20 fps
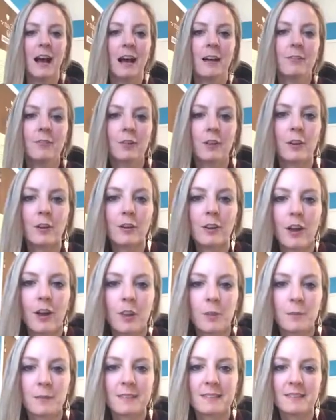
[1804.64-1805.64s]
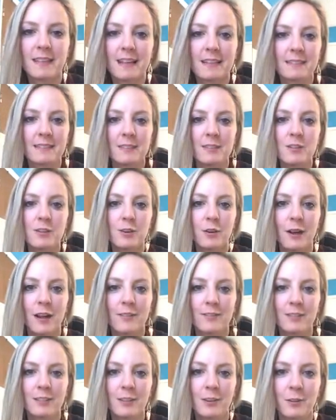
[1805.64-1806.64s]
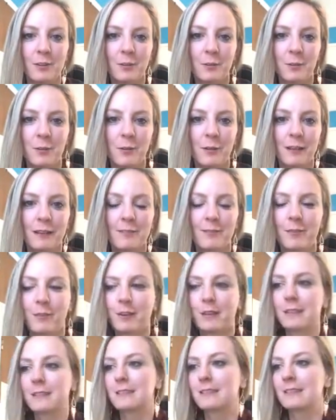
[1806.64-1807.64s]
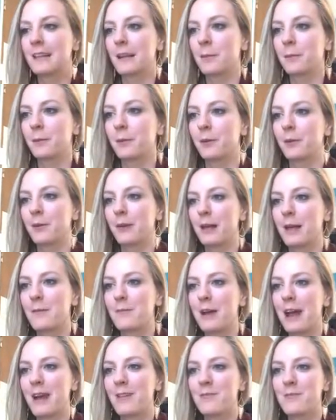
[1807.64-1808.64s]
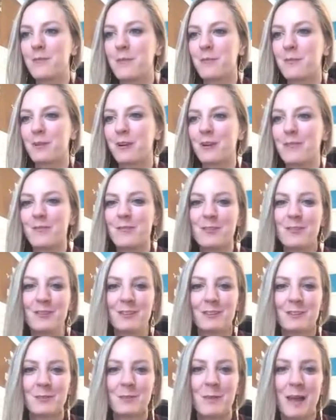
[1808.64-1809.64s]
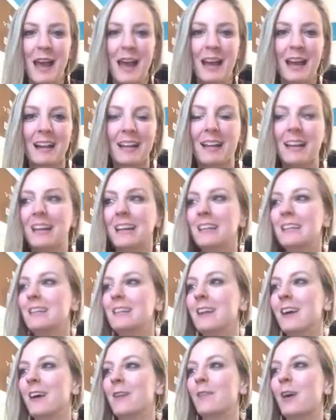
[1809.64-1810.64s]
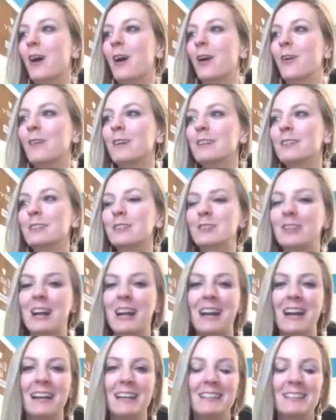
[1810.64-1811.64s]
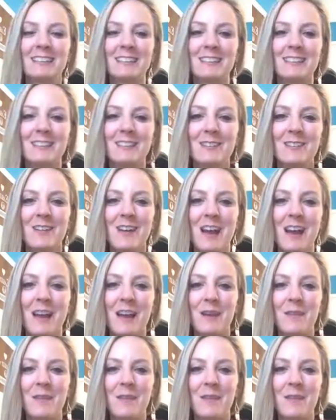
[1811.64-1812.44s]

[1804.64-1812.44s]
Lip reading: I've learned all the mistakes, so you don't have to go through it. For example, I remember a few years back, I'm always trying to,